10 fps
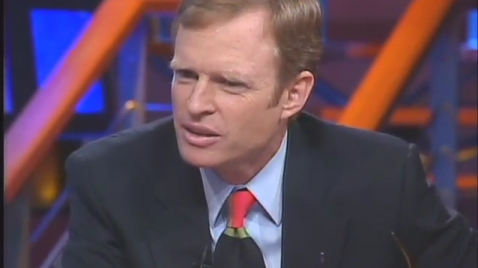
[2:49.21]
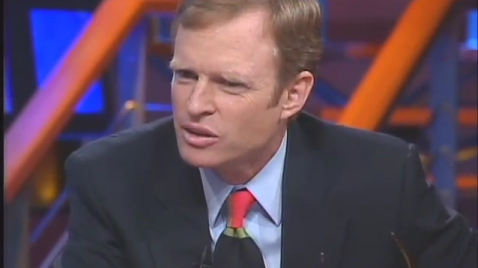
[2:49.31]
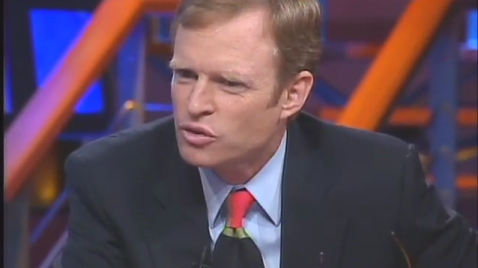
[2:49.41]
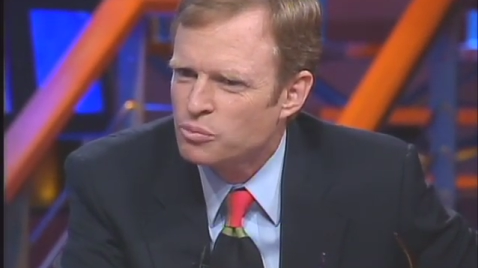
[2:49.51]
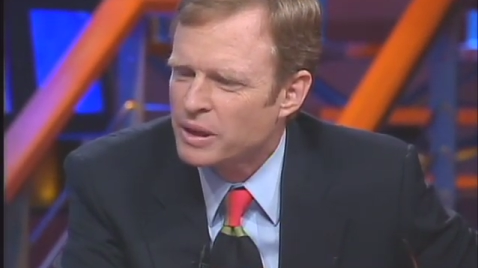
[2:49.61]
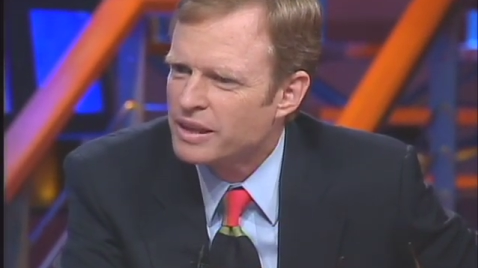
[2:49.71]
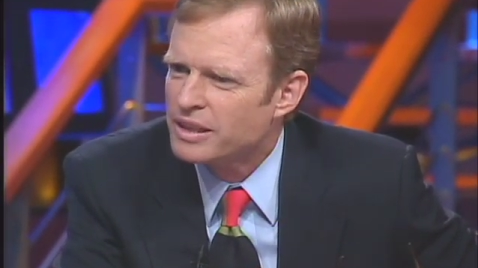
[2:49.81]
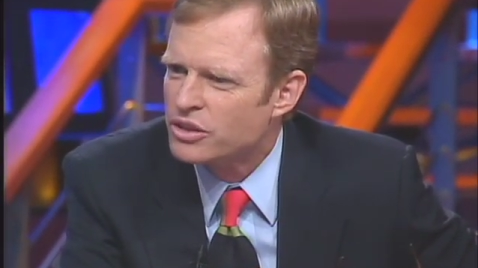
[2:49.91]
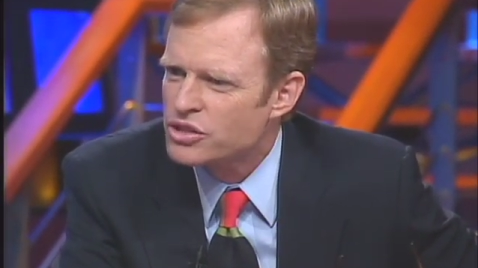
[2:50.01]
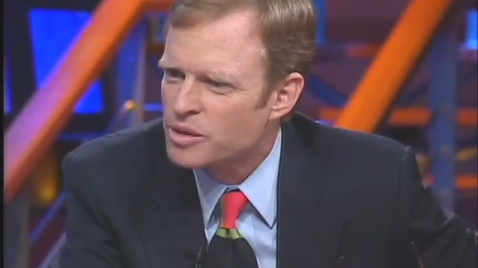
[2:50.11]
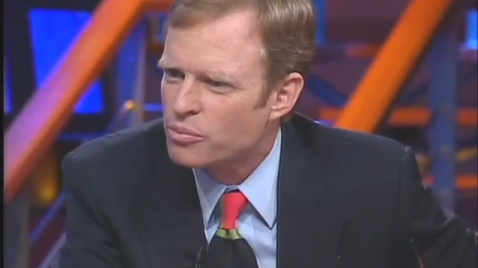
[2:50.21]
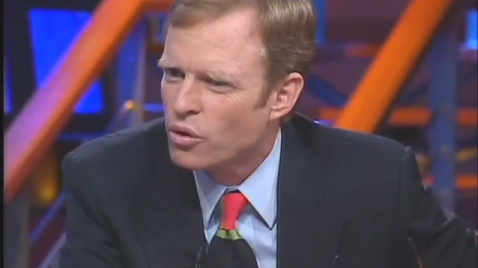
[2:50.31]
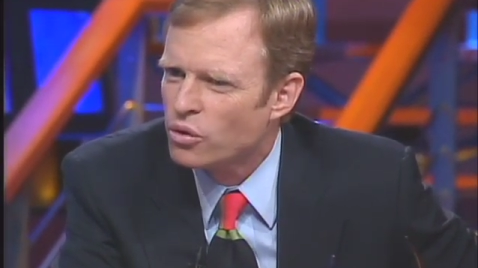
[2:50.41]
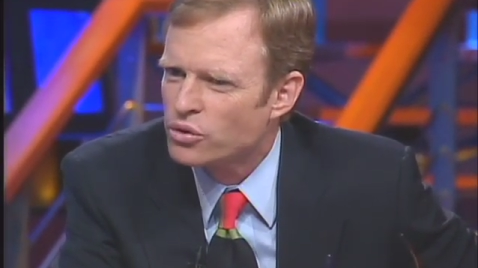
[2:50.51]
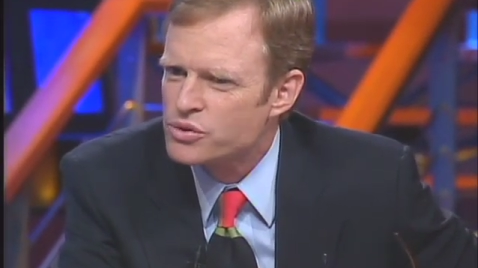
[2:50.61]
you've played leadership
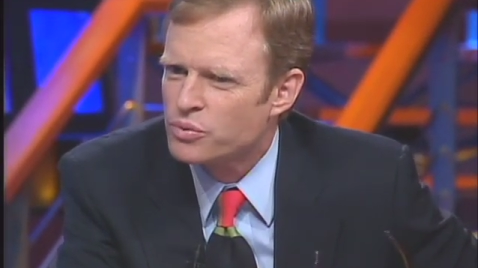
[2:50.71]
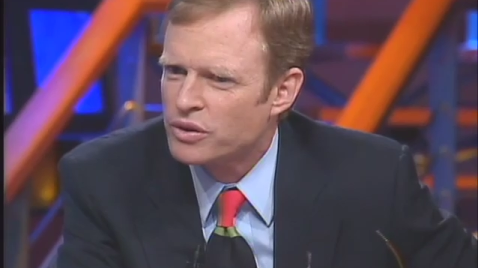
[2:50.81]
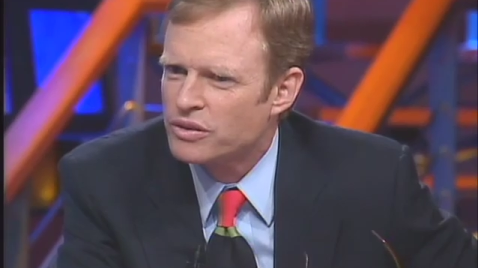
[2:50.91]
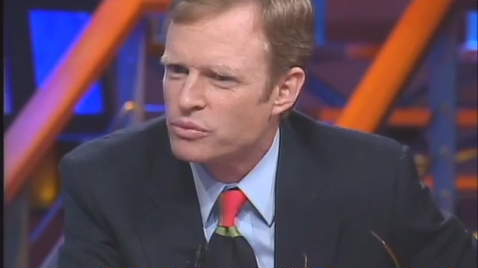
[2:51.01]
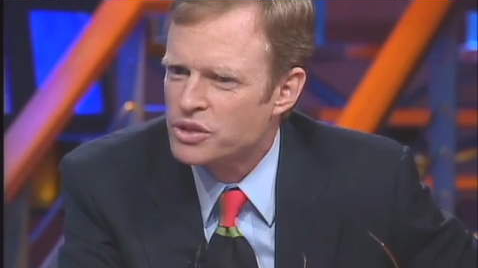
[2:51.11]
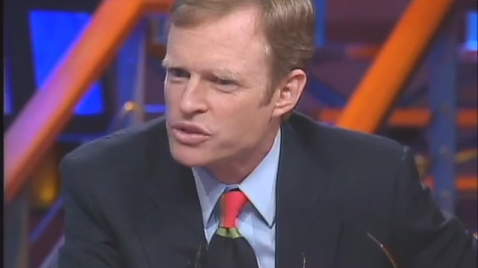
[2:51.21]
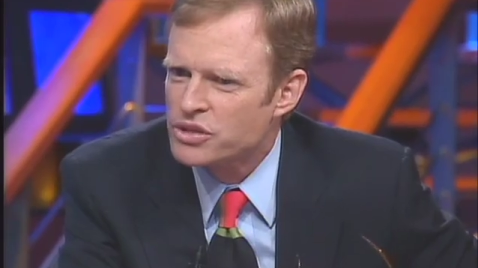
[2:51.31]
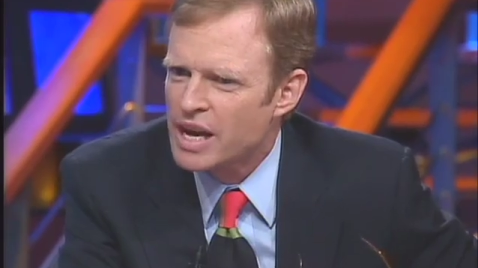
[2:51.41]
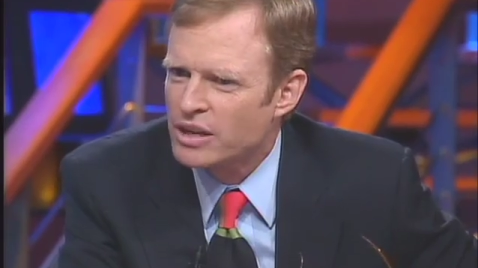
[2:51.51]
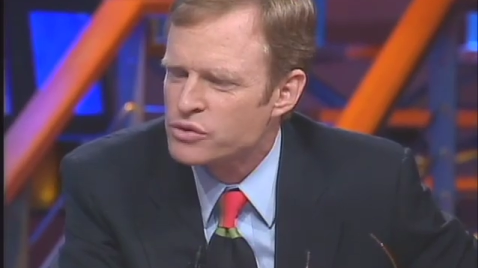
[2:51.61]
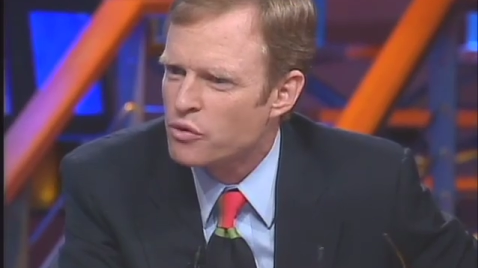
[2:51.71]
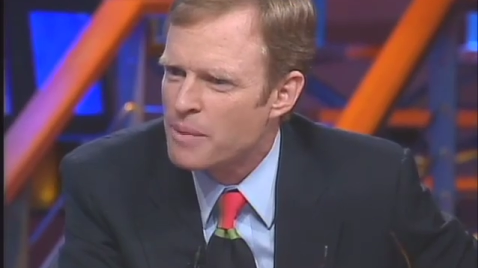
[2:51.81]
roles with the Research Council for